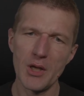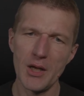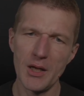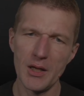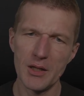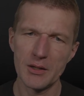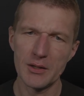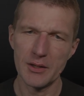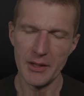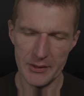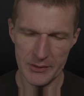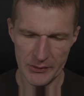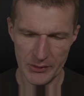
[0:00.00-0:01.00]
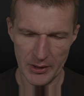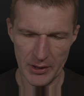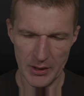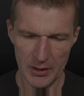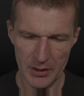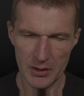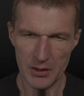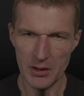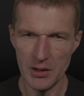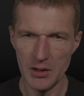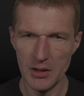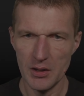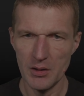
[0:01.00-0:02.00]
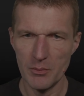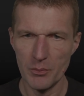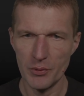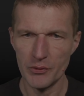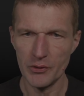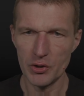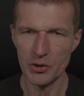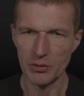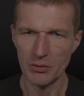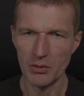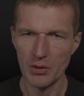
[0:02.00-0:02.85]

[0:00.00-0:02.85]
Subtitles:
and let's say the position.